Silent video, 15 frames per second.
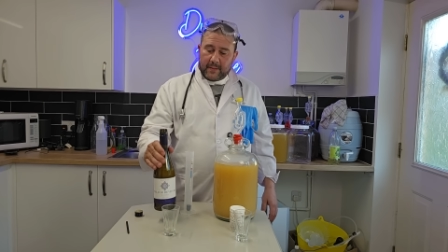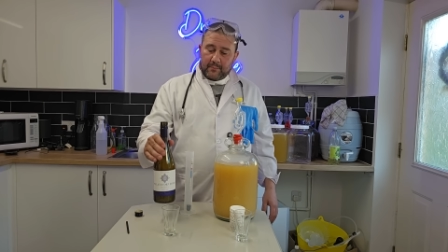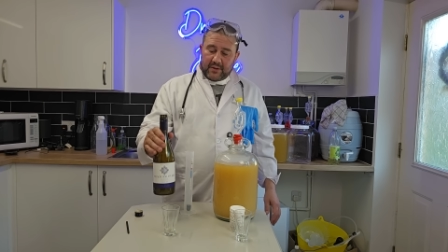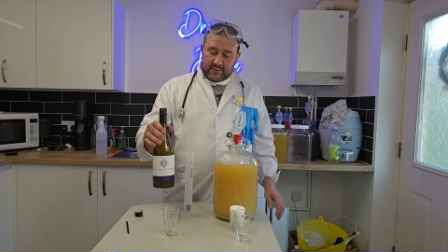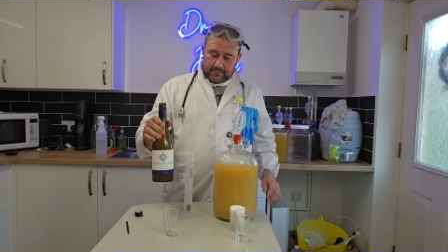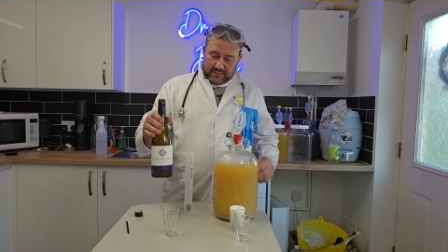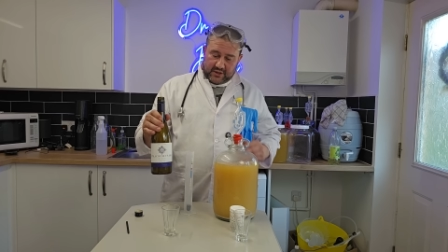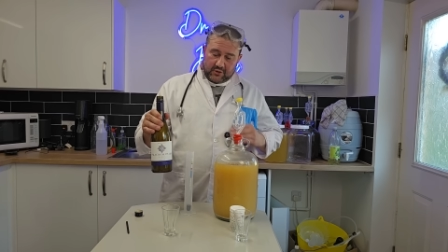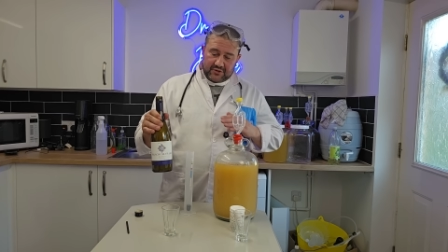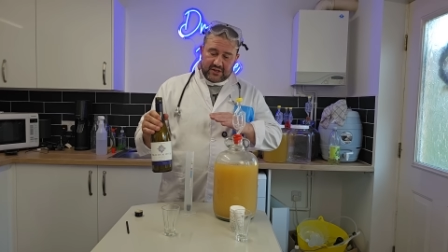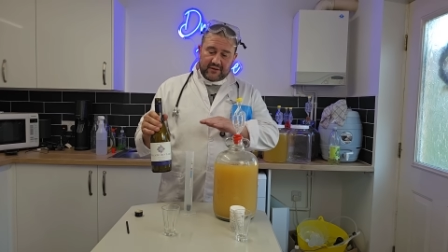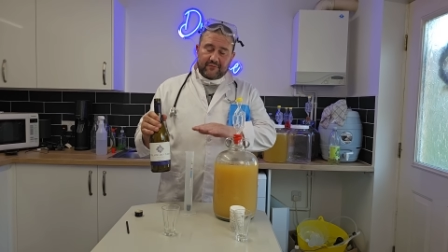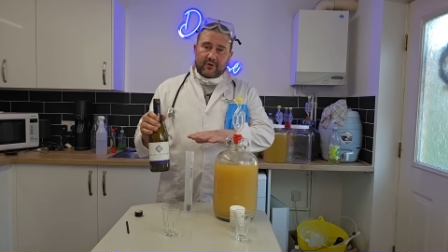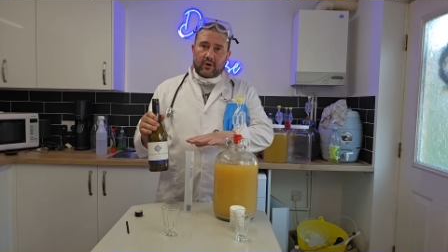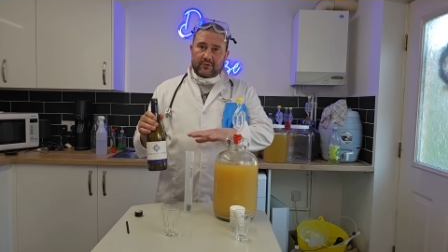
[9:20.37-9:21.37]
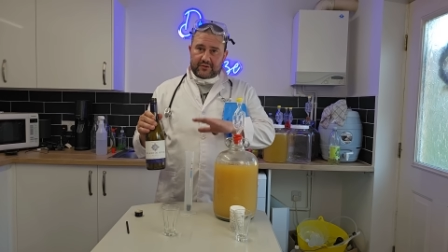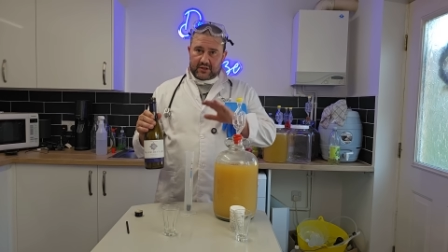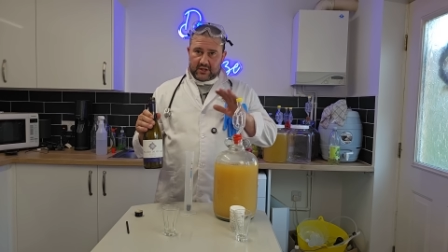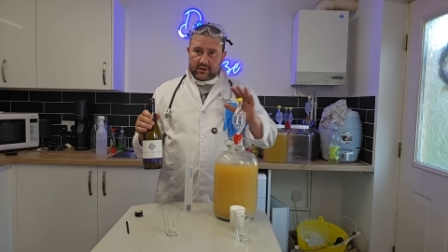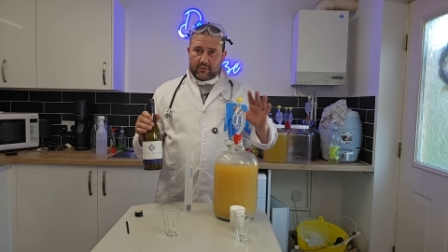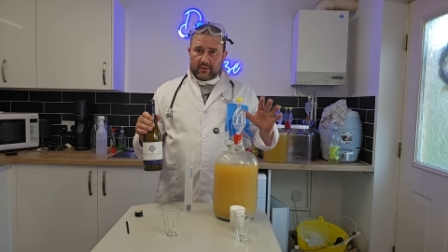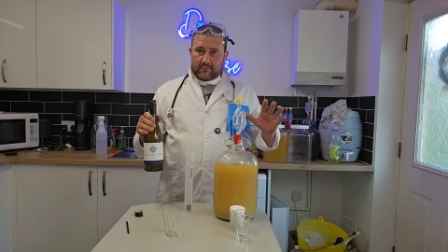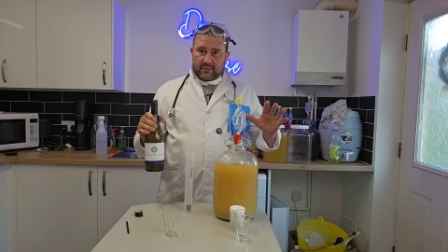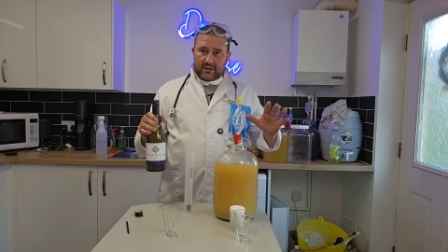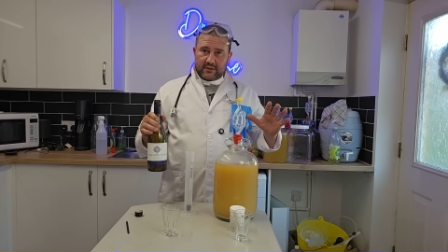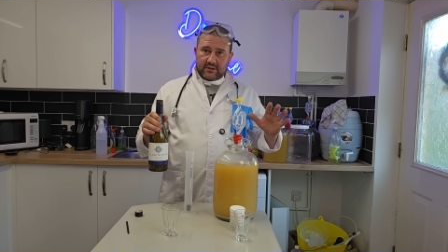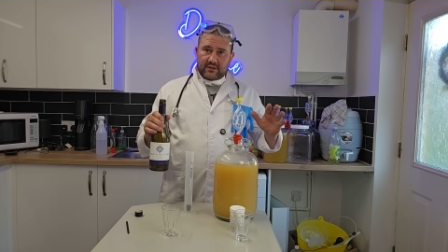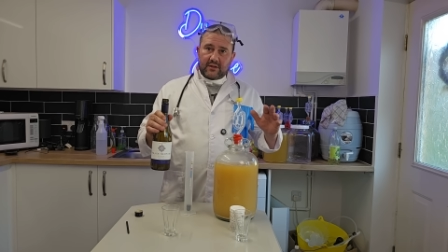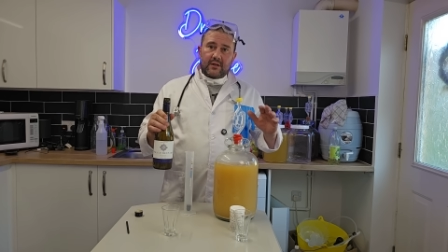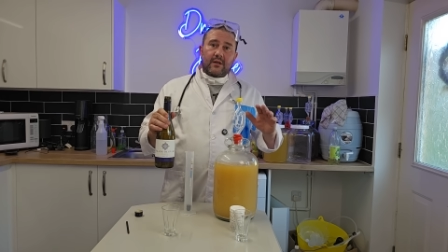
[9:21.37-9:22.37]
But because I've got the
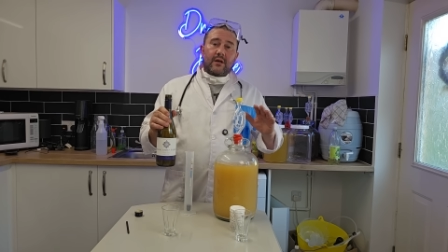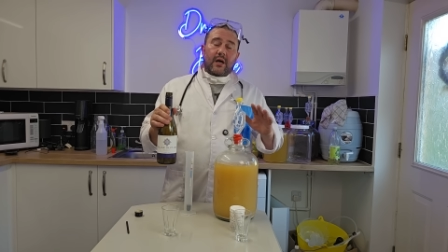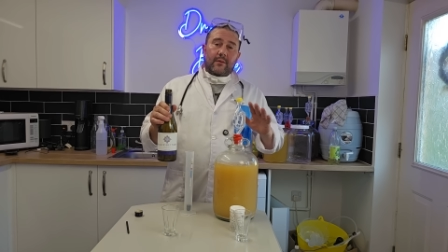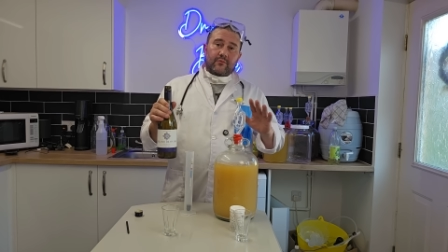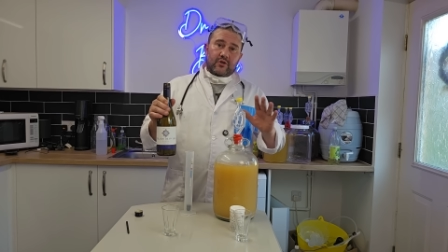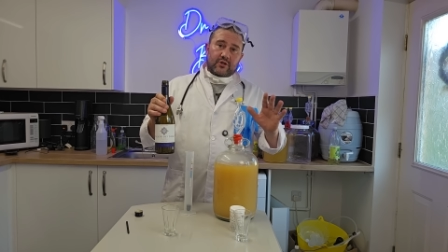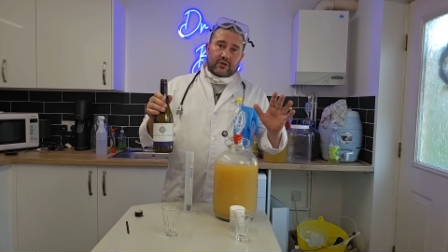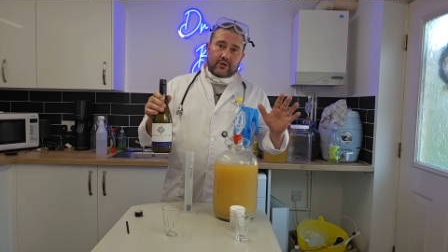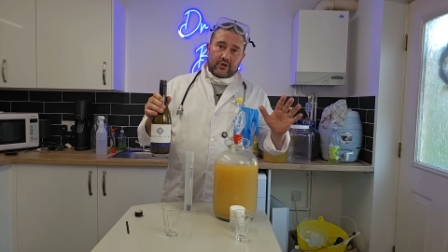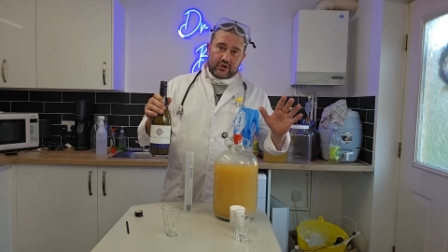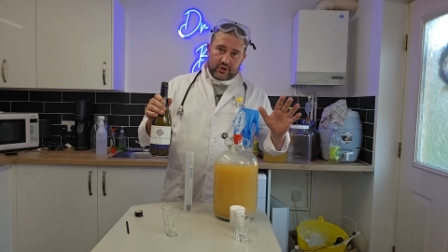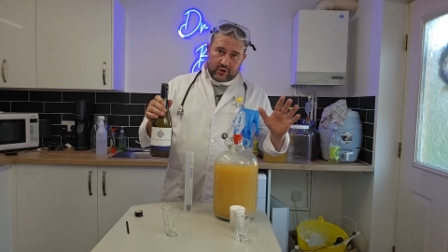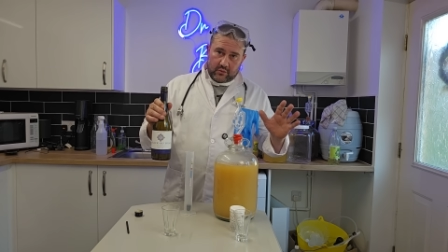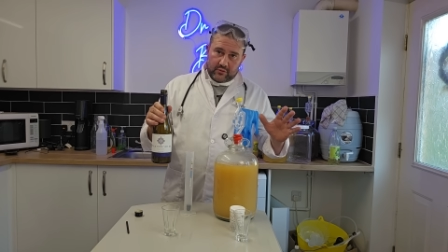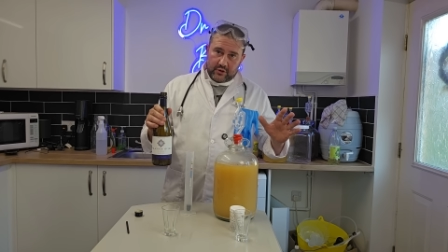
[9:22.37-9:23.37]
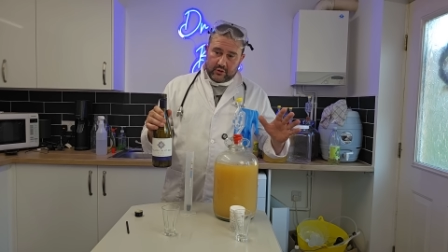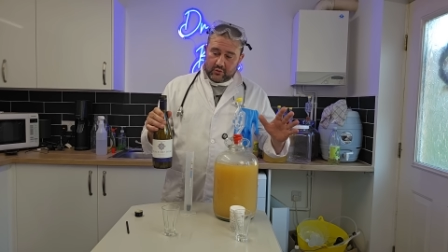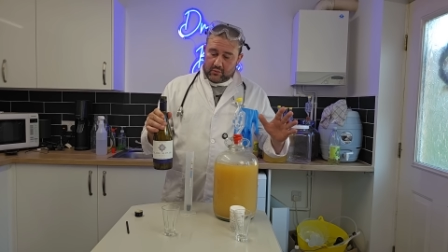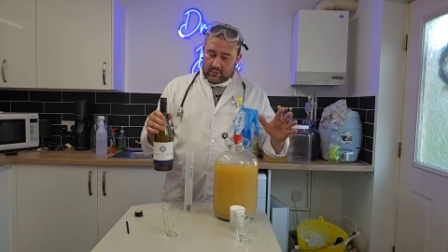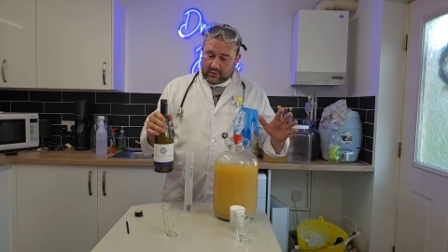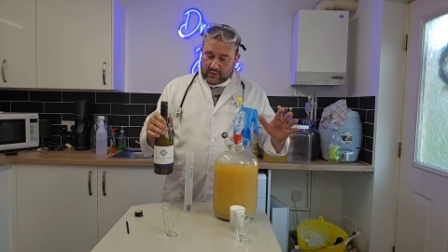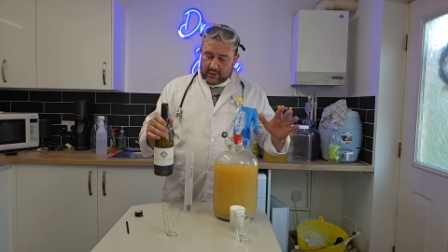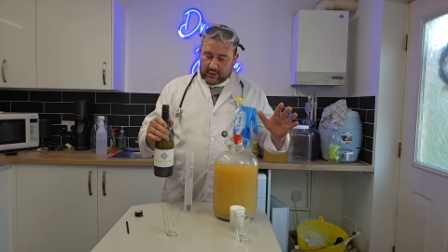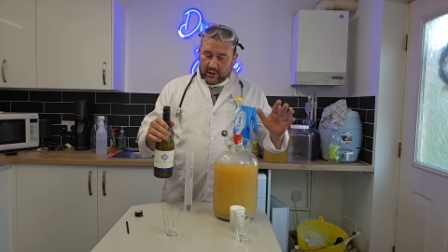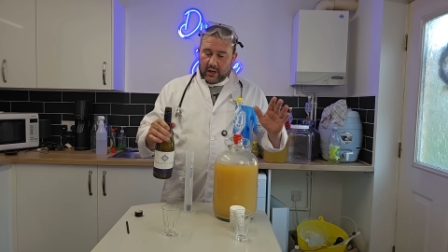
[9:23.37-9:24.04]
equipment, I'm just going to show you